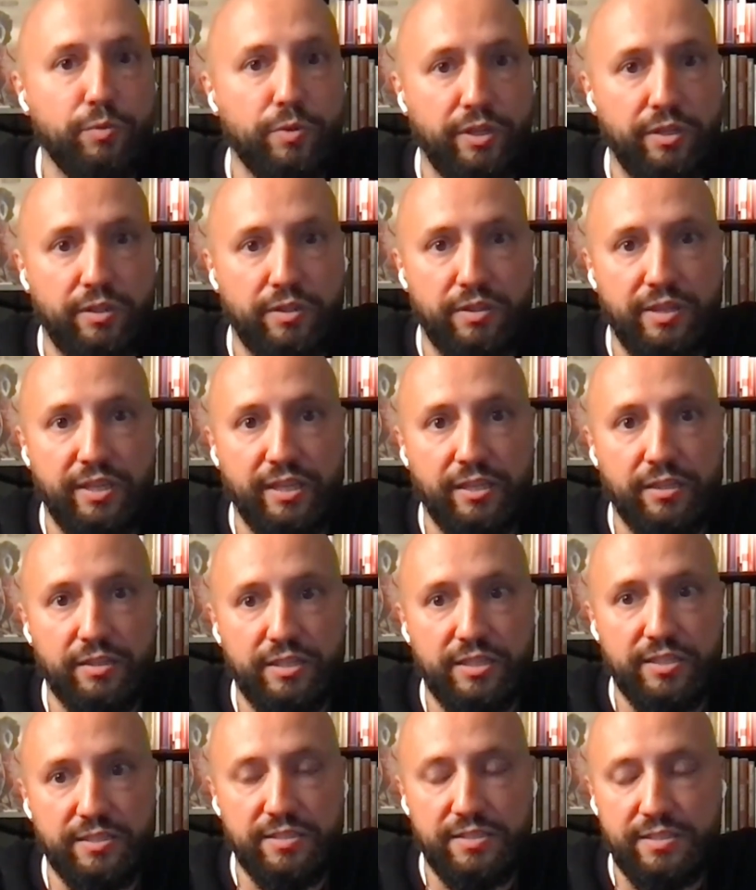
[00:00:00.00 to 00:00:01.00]
What do you think
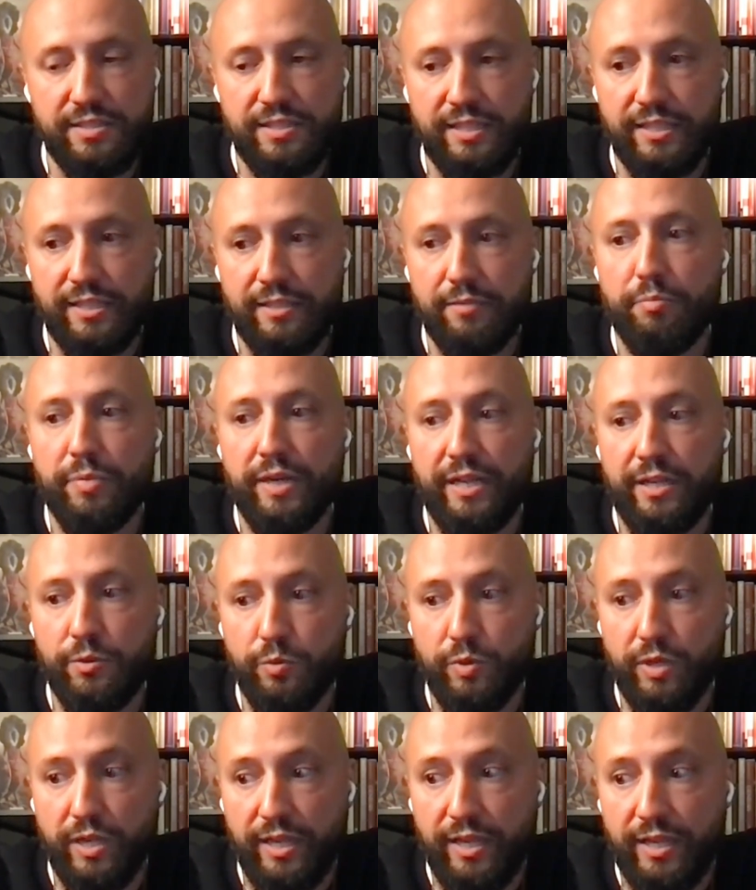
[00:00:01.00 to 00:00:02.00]
of this? And by
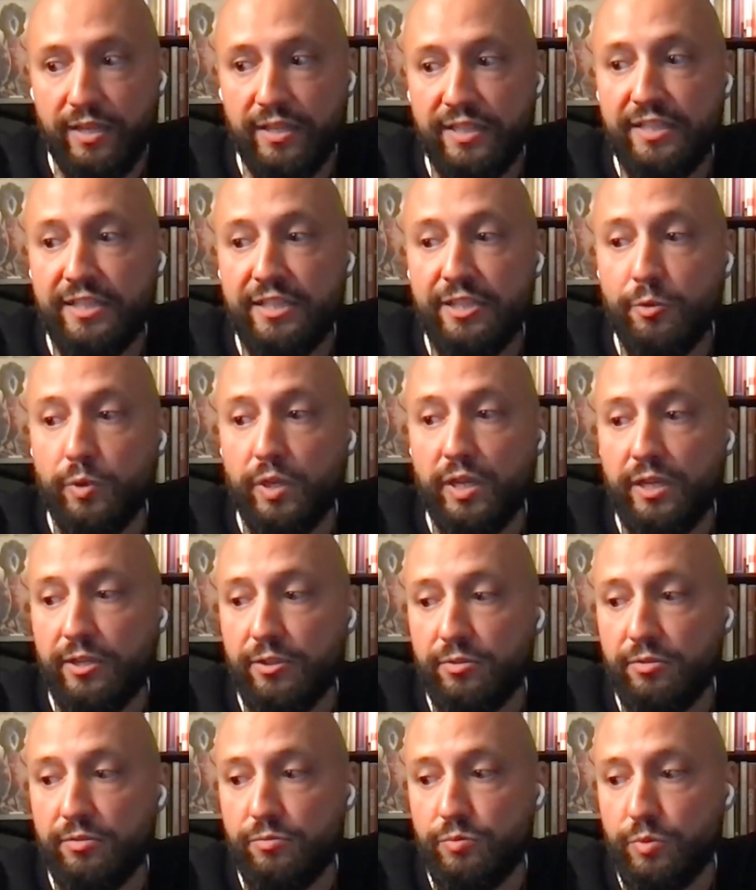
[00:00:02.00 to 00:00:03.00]
the way, we
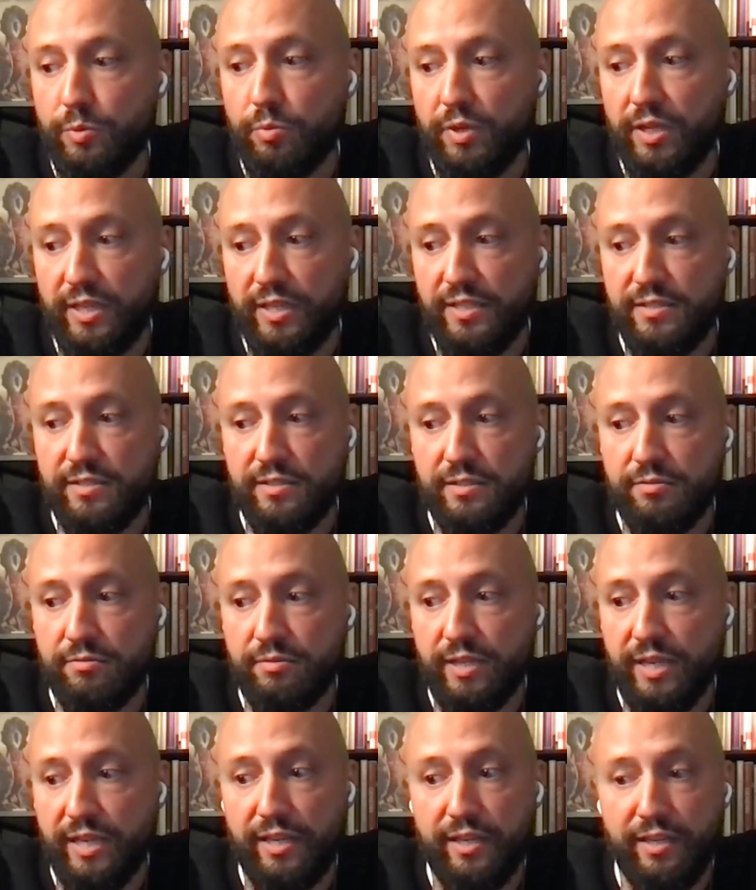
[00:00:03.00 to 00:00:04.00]
can replace the
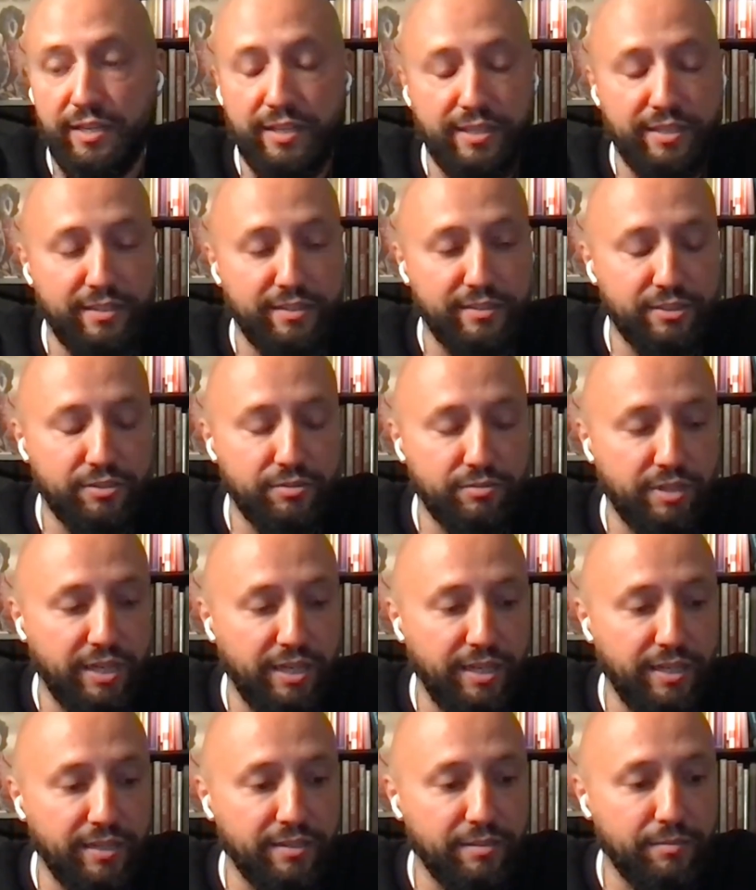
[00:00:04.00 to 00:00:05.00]
rain and
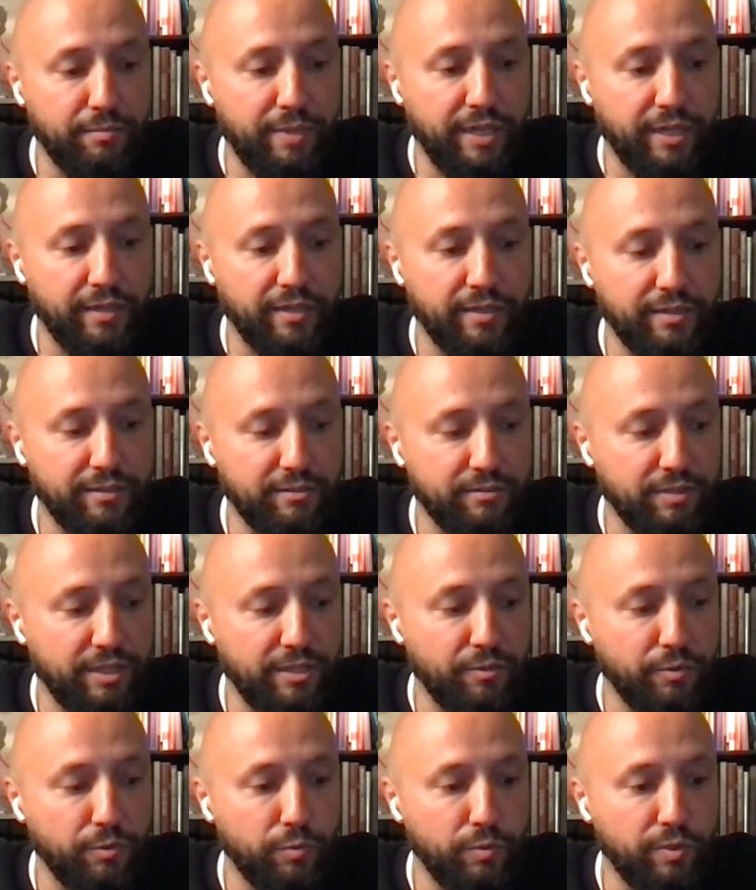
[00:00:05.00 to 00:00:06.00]
gray in the
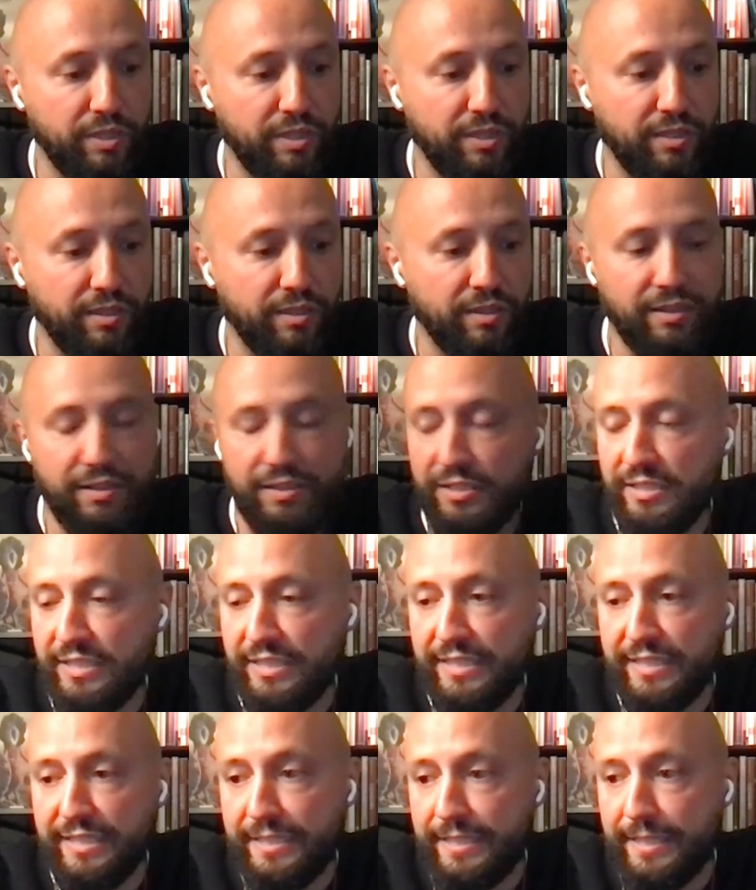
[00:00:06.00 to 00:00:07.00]
background with
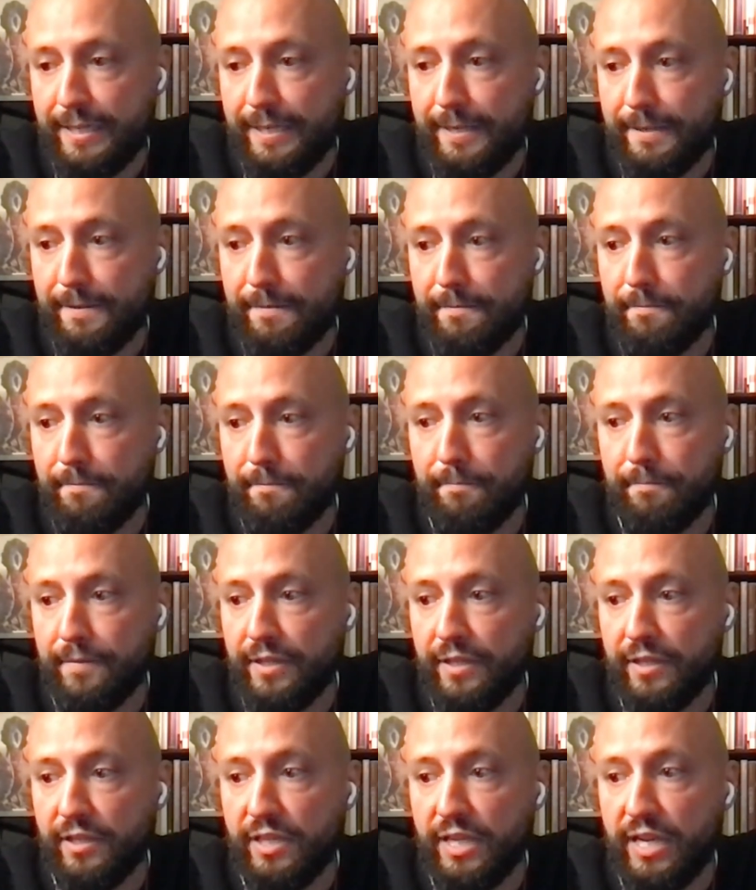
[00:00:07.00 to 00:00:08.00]

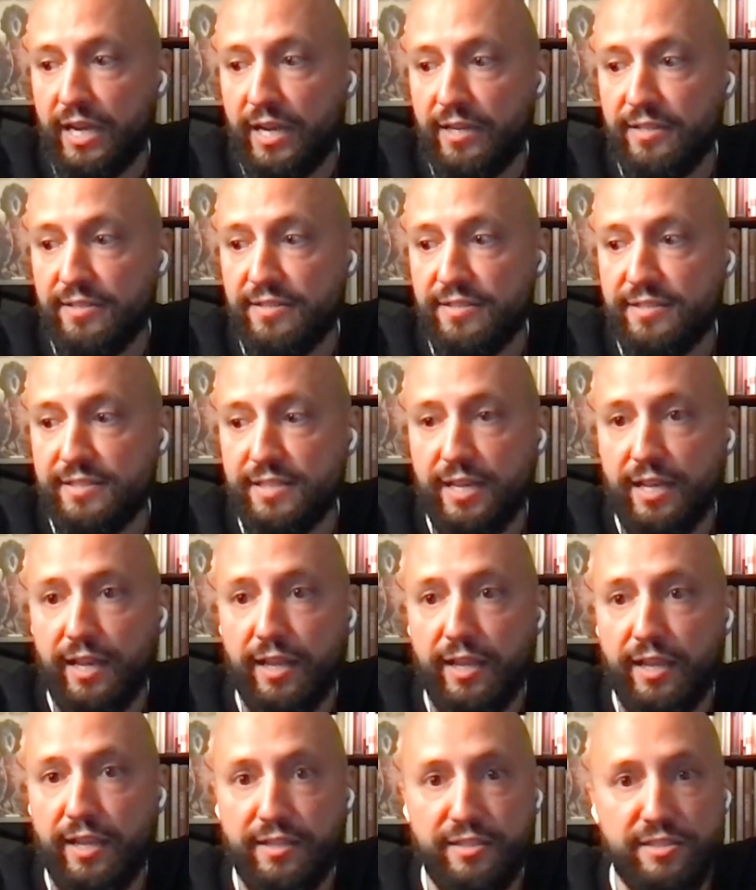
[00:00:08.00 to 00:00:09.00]
a nice
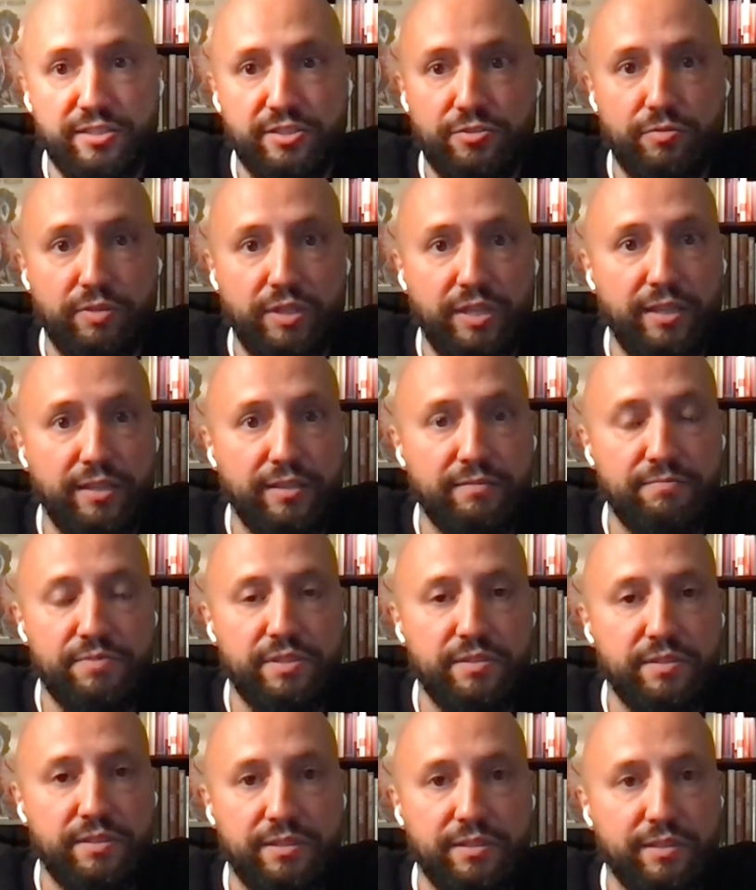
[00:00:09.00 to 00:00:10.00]
LA street
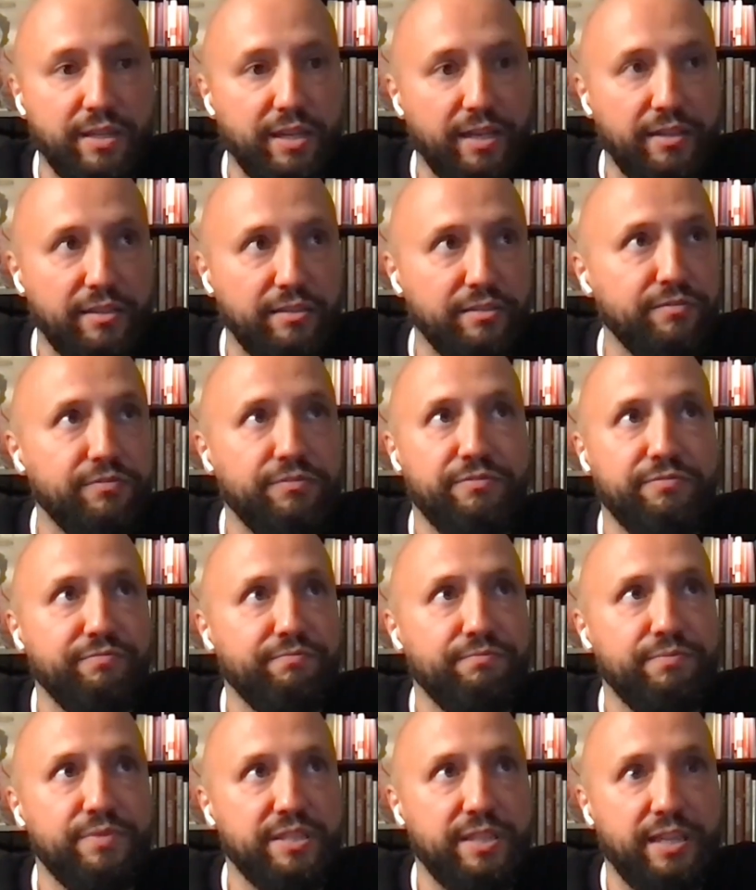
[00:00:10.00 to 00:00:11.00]
kind of
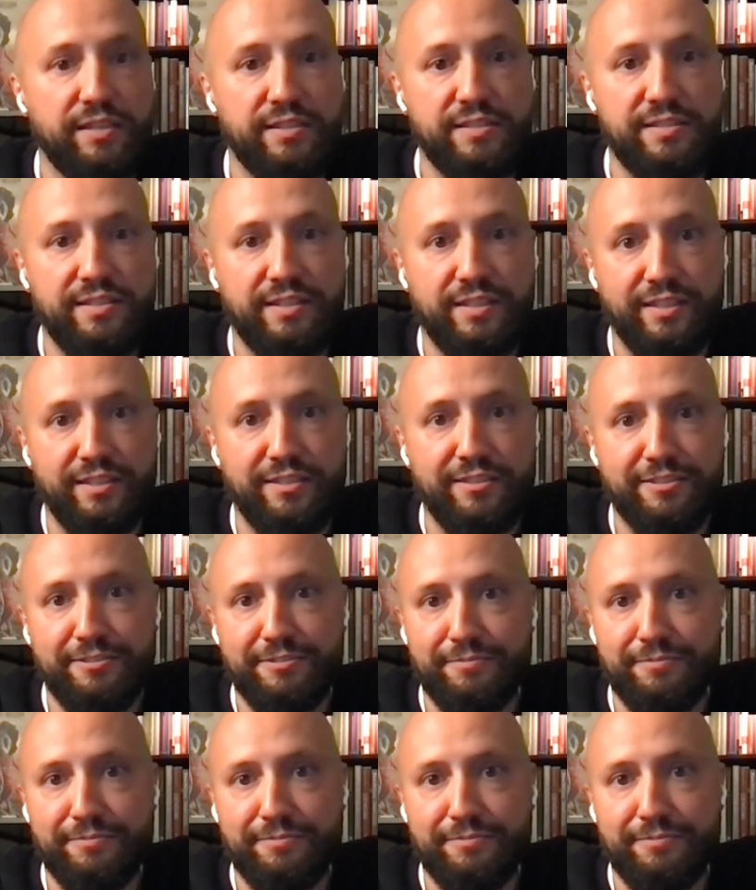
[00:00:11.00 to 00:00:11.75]
sunset,